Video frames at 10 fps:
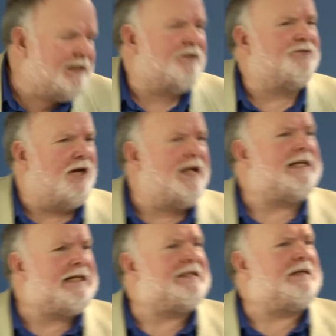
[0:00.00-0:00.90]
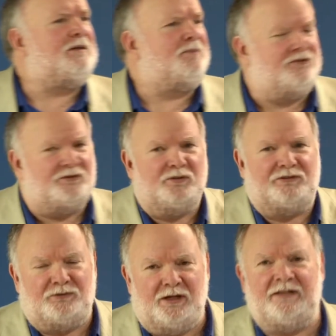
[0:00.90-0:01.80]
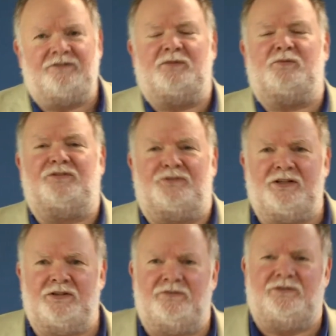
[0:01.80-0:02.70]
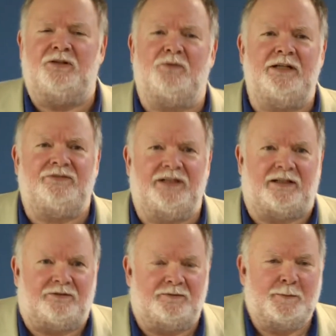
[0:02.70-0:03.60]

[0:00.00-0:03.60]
and I was trying to get them to put some restraints and restrictions. And look what he says